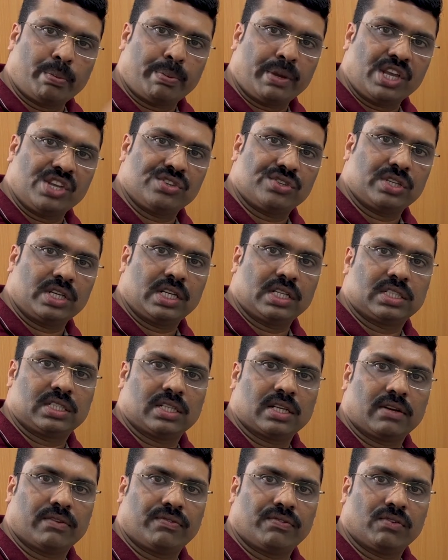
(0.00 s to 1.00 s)
PC
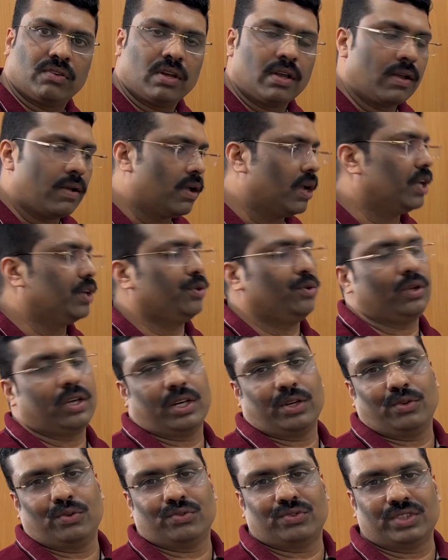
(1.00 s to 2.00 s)
itself and you
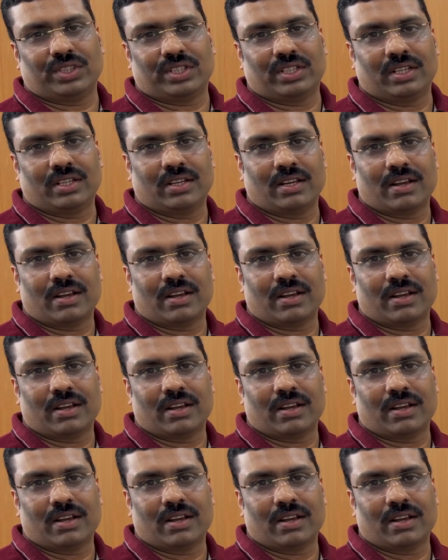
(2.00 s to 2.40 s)
can use it.